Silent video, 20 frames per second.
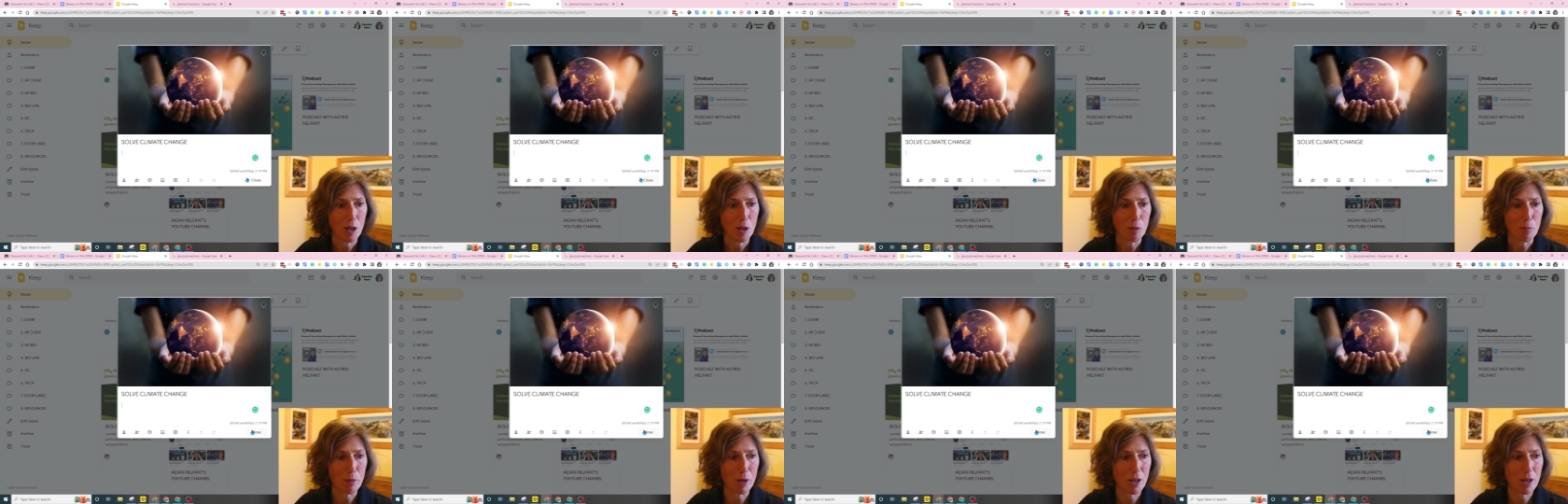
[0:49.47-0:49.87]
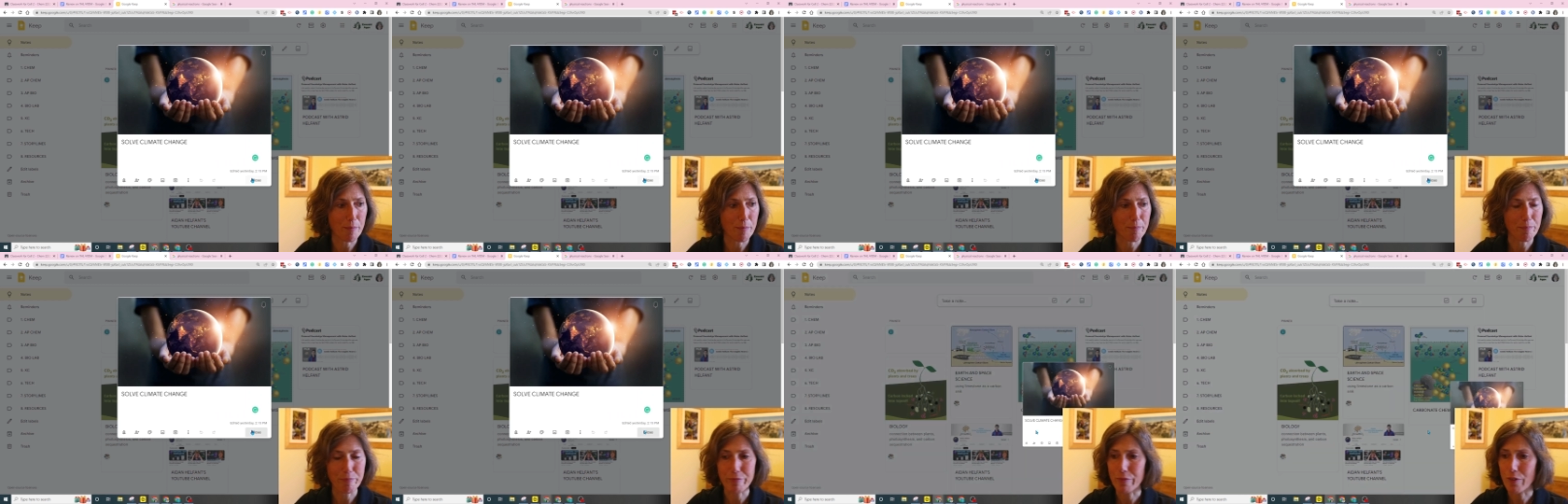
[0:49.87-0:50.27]

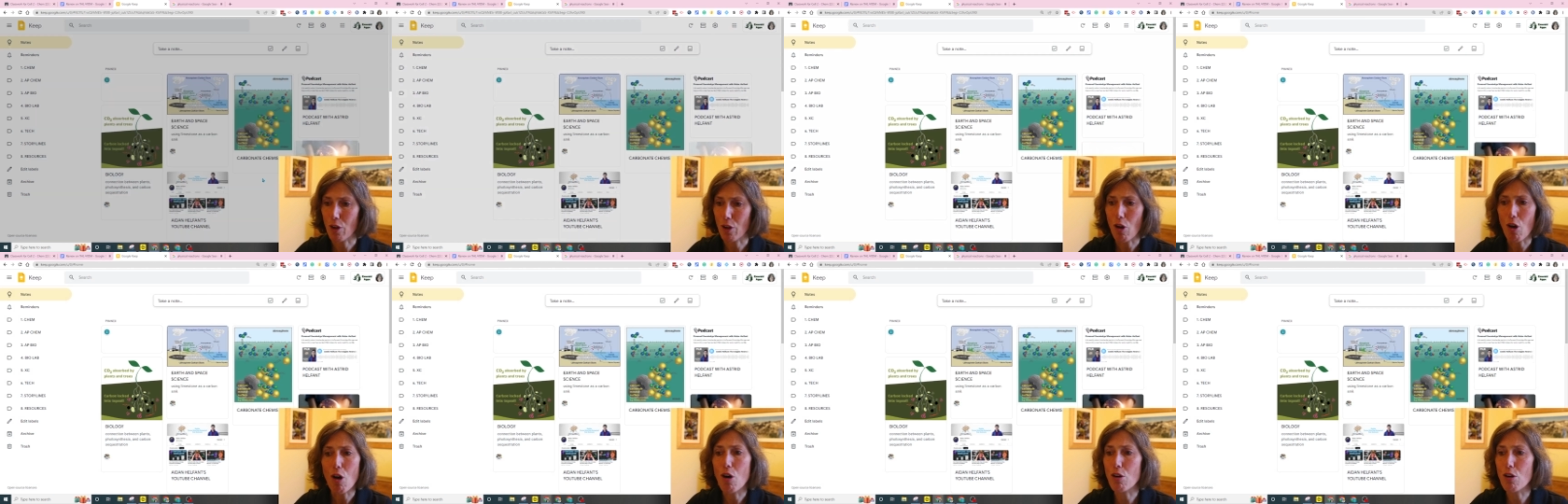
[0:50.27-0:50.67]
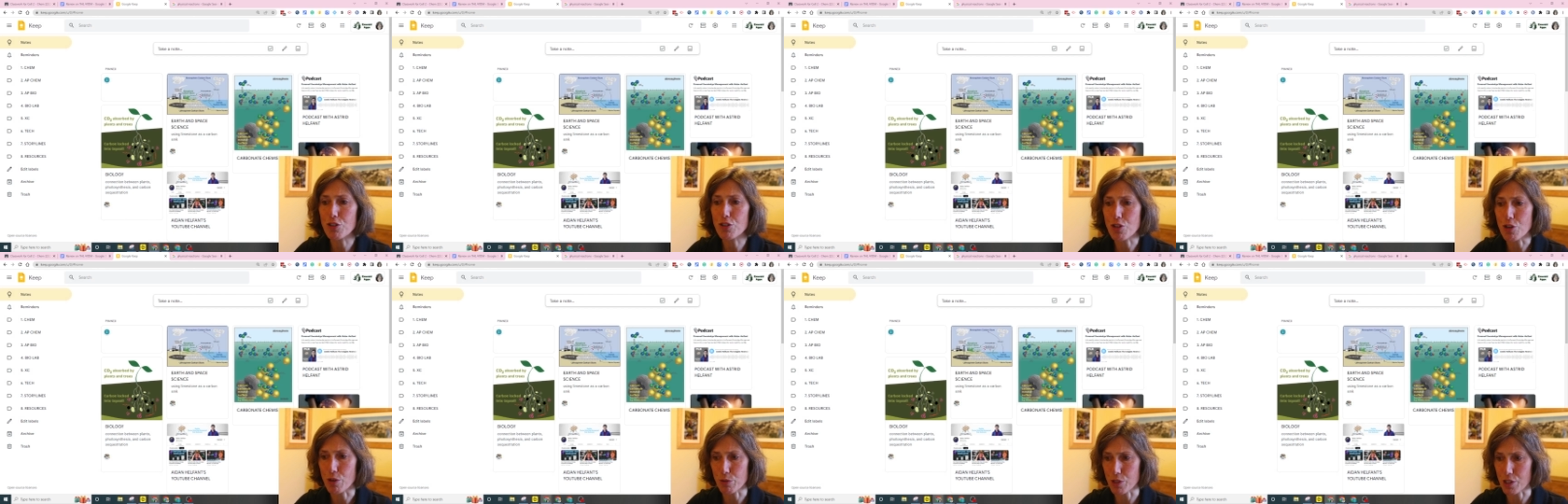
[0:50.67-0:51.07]
But all
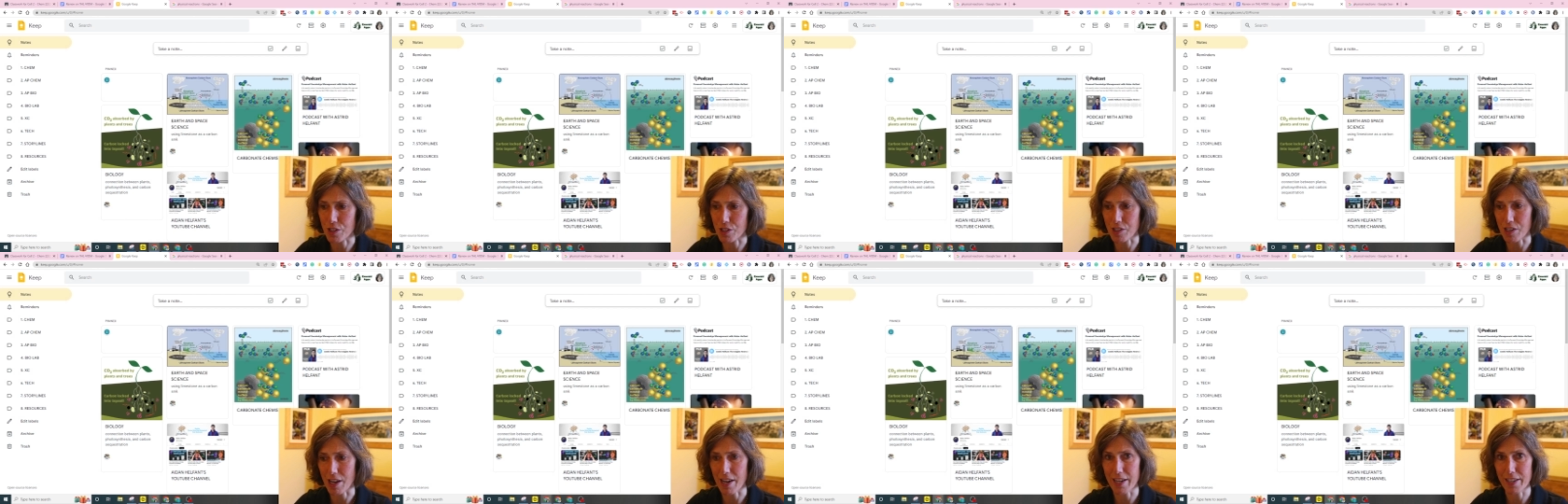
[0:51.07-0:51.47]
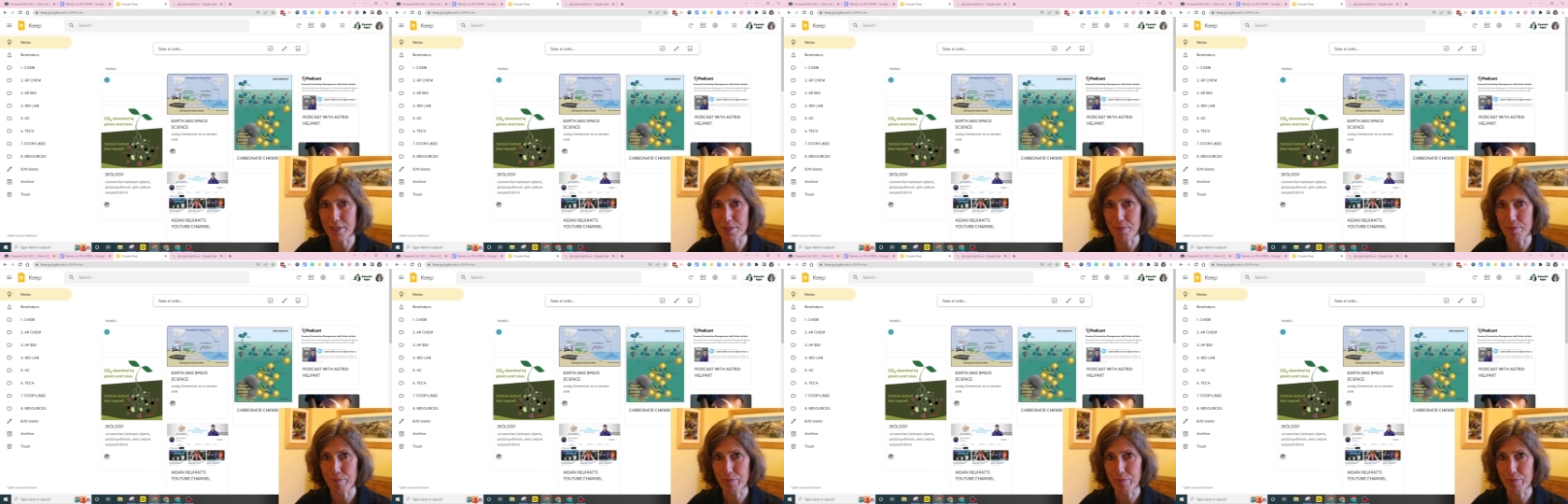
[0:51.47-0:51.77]
jokes aside,